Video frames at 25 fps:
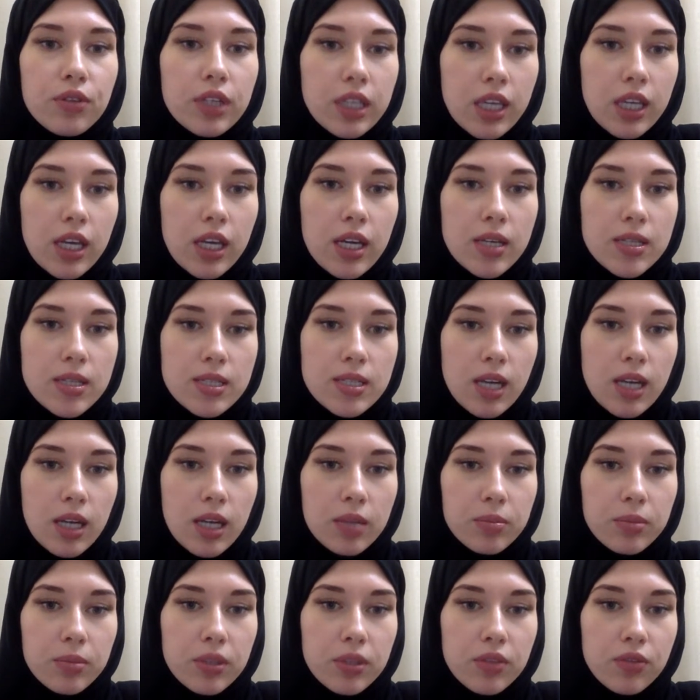case
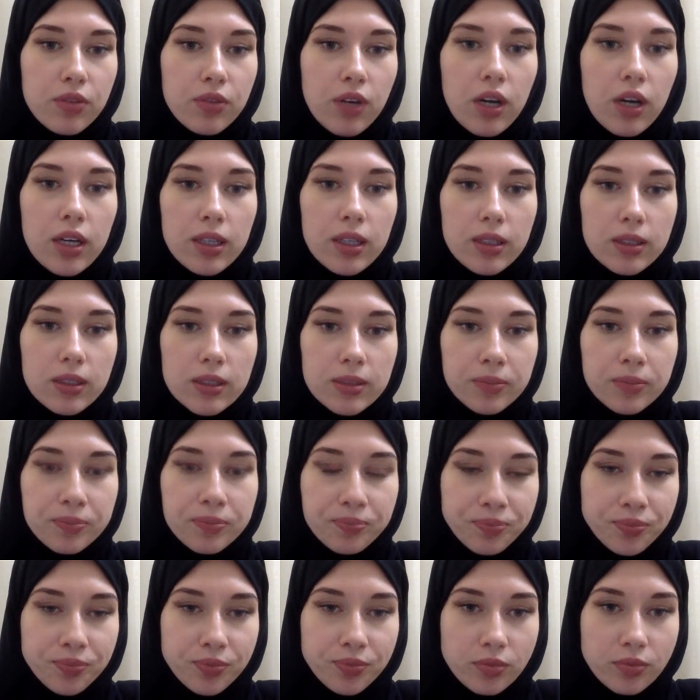can be filed
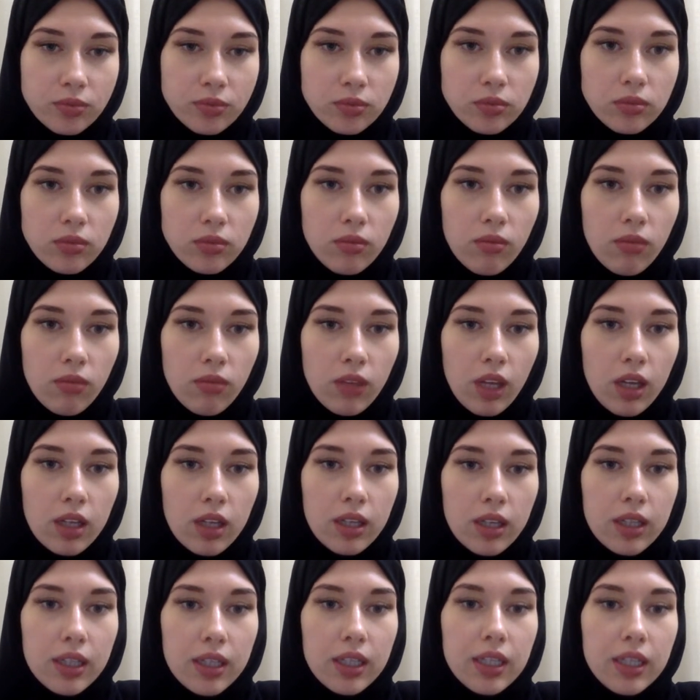
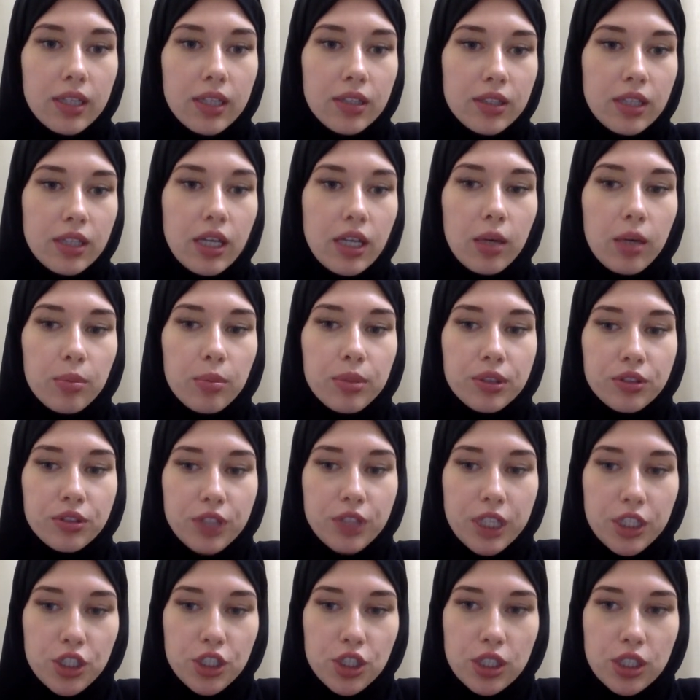in the
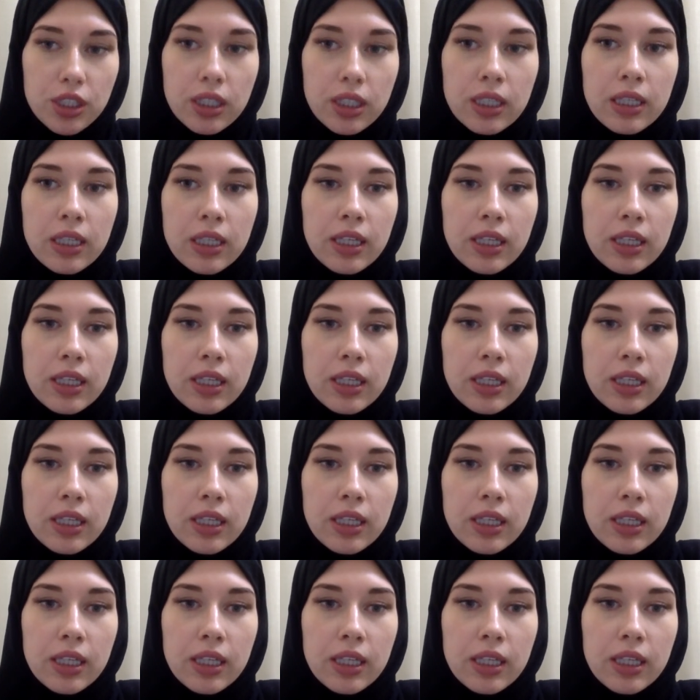arbitration.